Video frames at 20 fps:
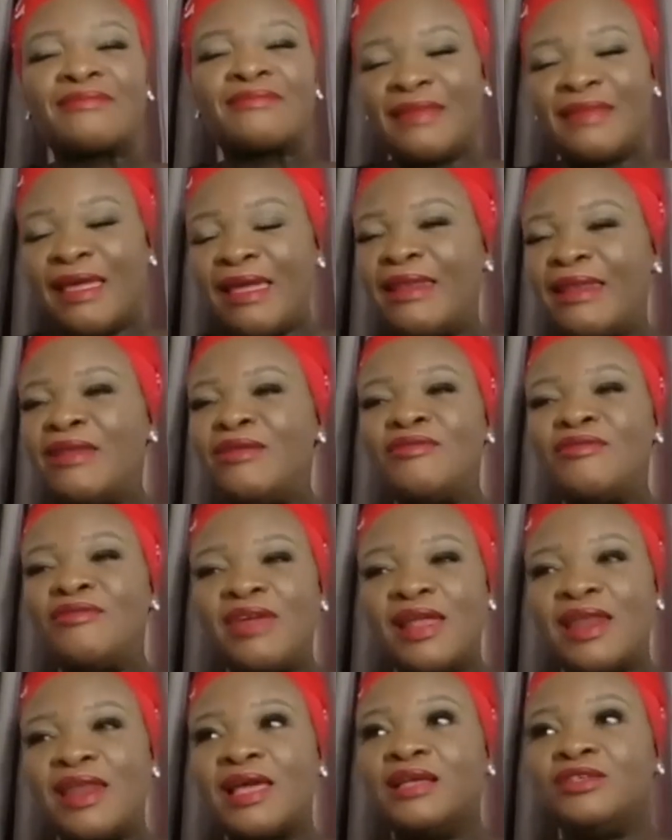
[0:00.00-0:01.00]
And then you
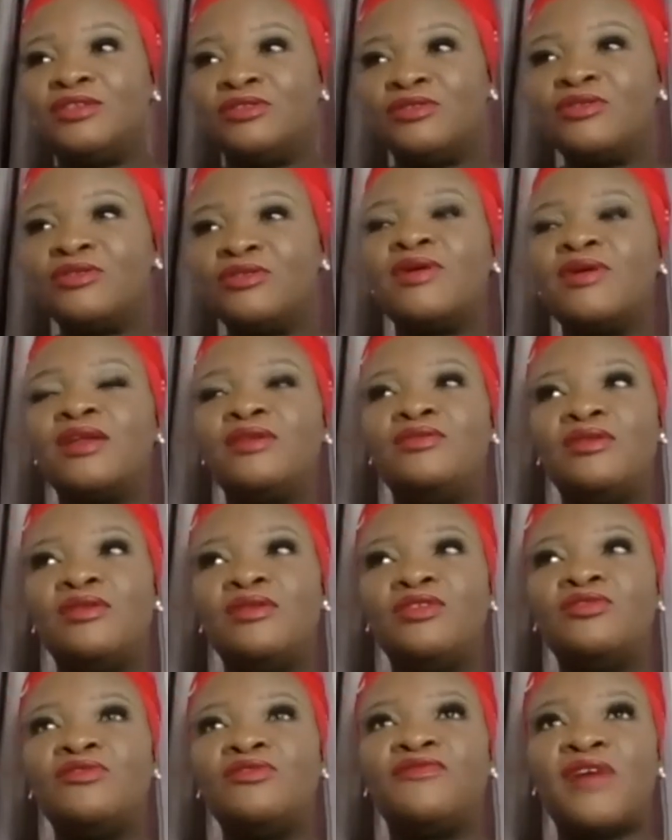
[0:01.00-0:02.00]
realize, you know what, you
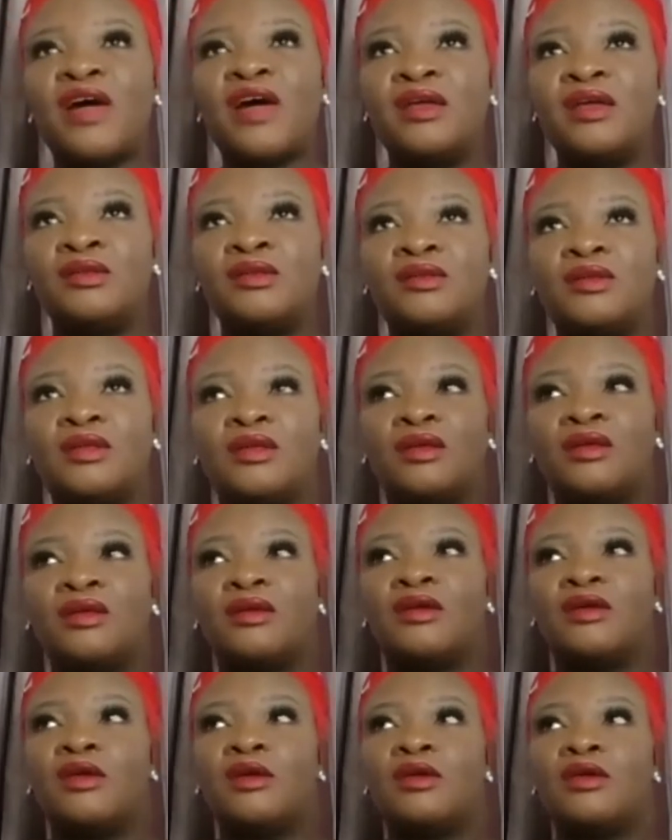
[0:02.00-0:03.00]
need to find
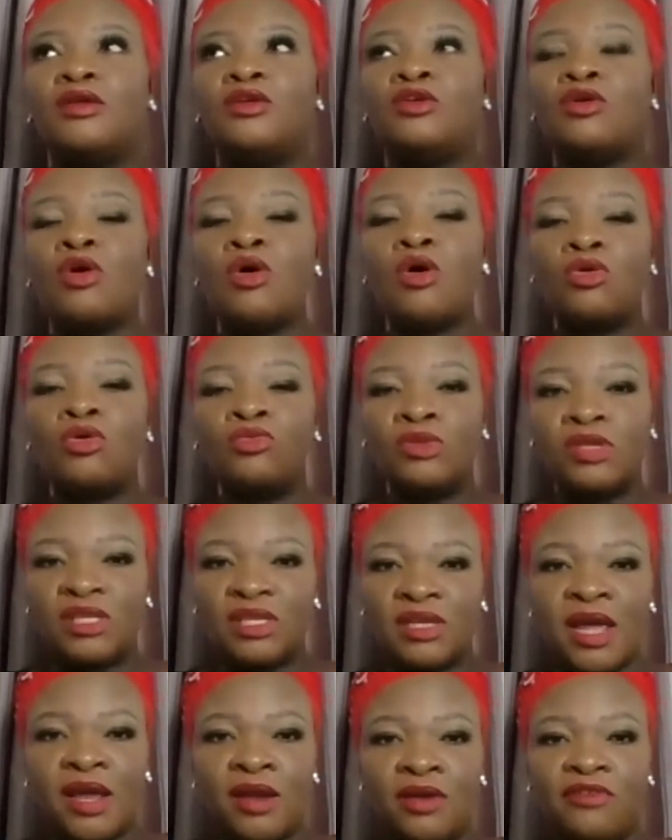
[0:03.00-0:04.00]
your own
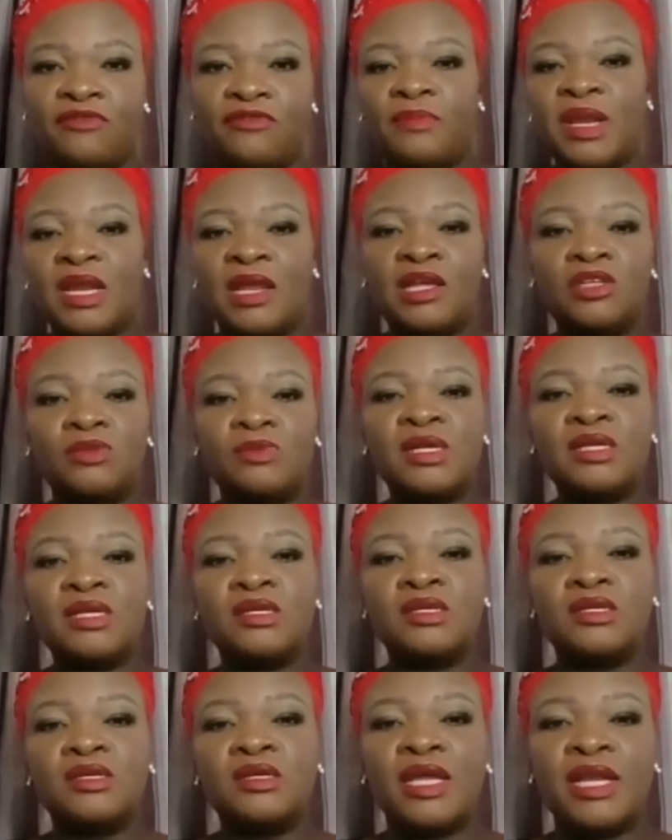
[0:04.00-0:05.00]
style of
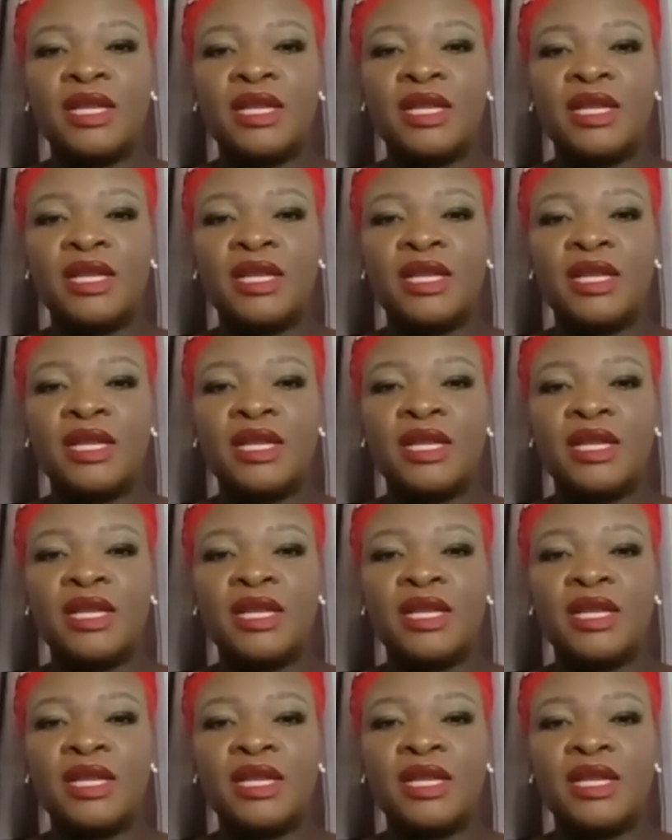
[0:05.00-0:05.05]
management and